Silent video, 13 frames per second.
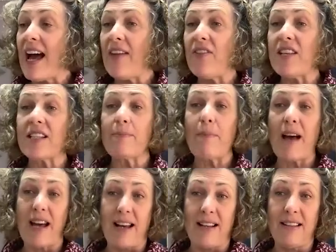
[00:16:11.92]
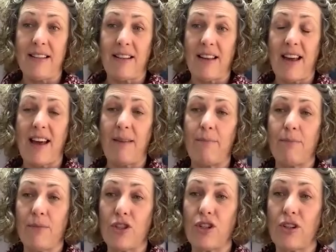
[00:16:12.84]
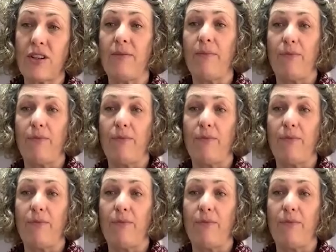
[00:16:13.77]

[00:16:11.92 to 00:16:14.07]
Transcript: And this man um, took